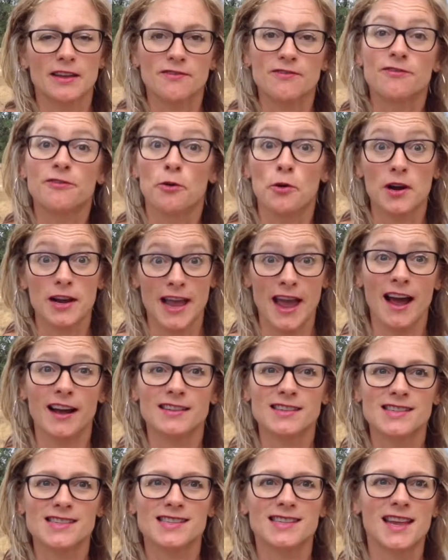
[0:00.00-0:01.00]
4
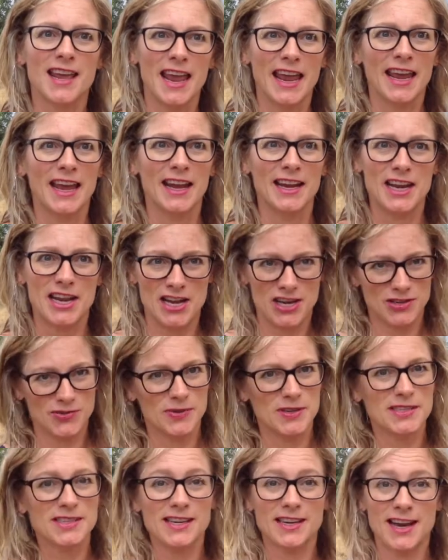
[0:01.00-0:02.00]
cats, and each
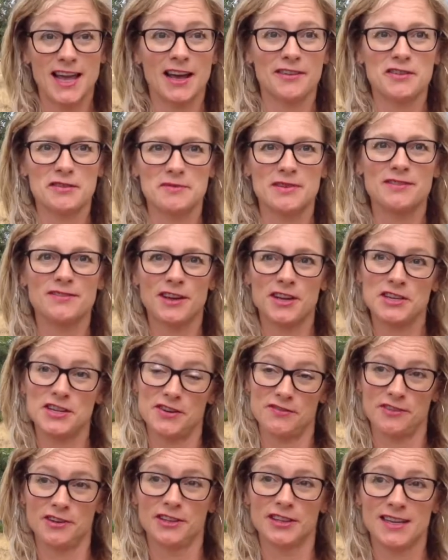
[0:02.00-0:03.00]
one's going to have to be fed
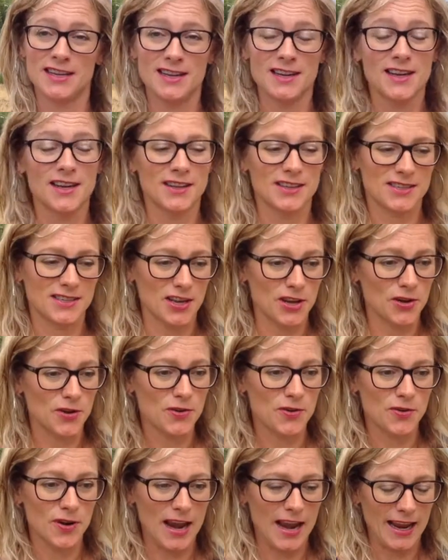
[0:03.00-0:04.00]
differently.
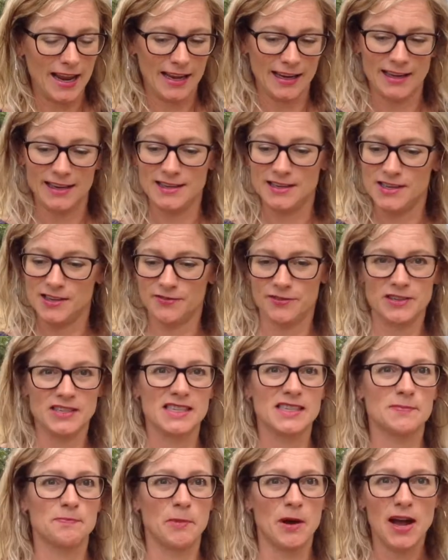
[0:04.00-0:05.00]
So, and in different
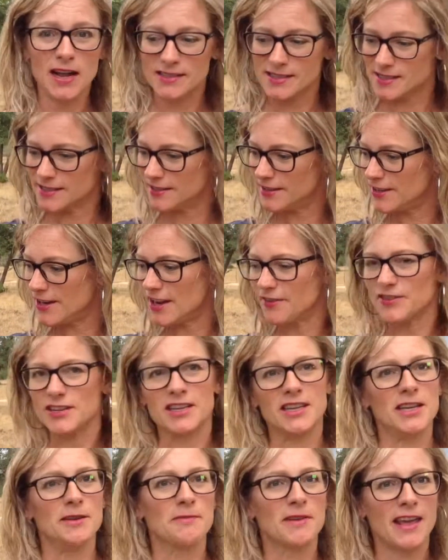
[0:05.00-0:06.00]
spots, and then you have to
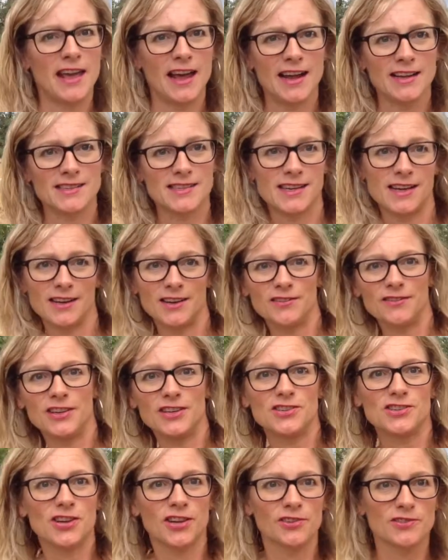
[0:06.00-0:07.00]
keep cats out of
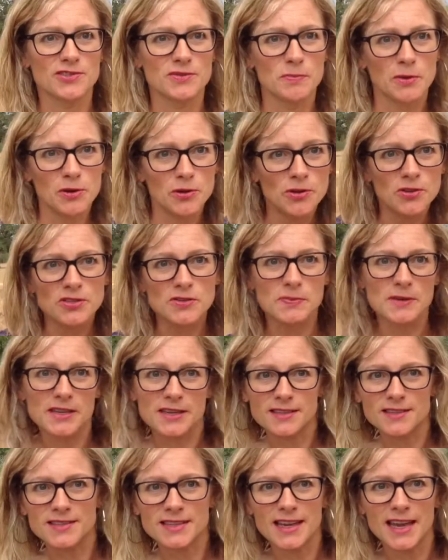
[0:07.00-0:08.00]
each other's bowls
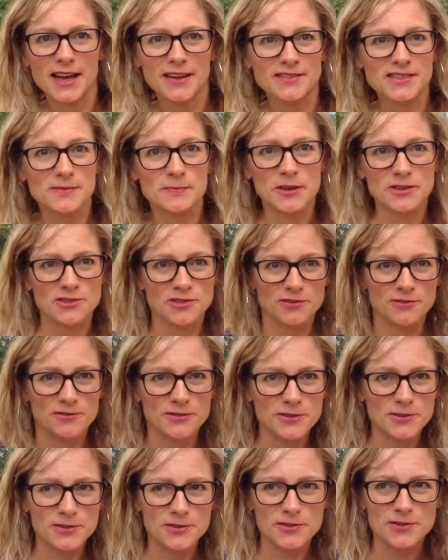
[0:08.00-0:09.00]
because they have special
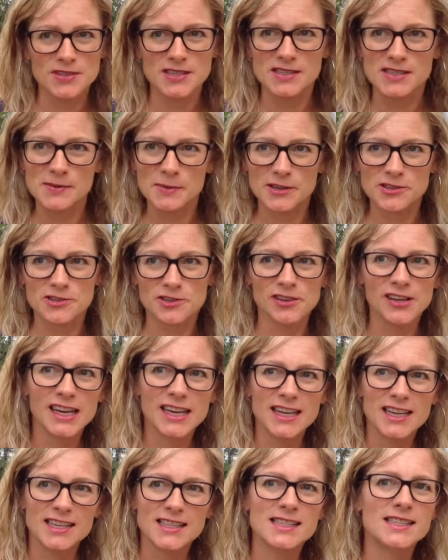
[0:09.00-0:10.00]
foods and special
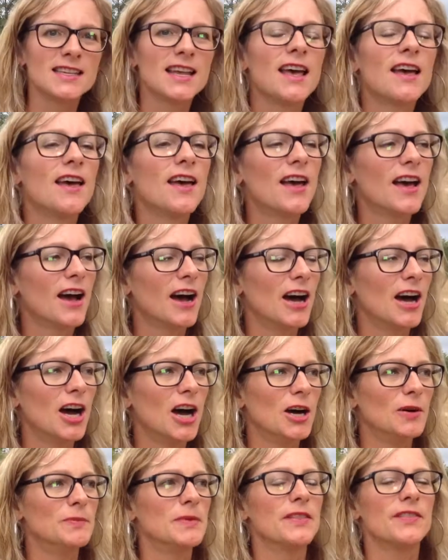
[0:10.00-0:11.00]
needs.
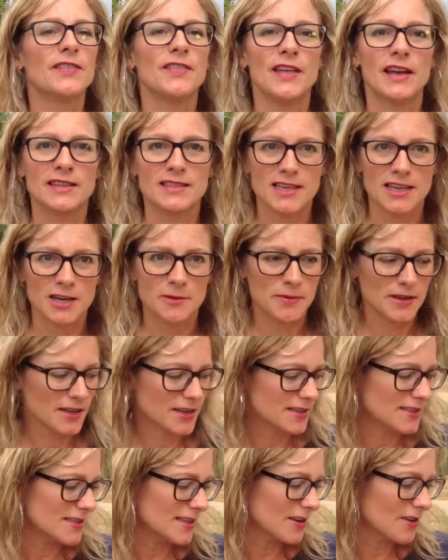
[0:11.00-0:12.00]
That's going to be a
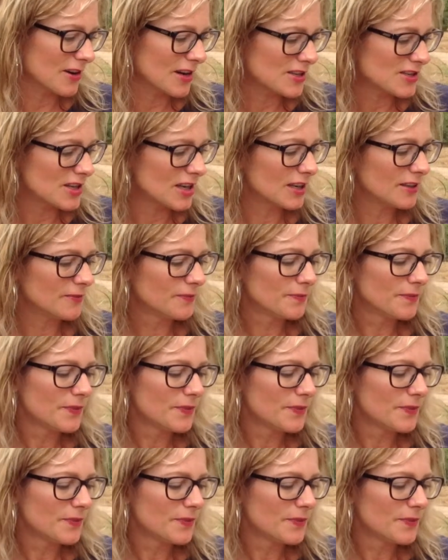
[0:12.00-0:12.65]
consideration.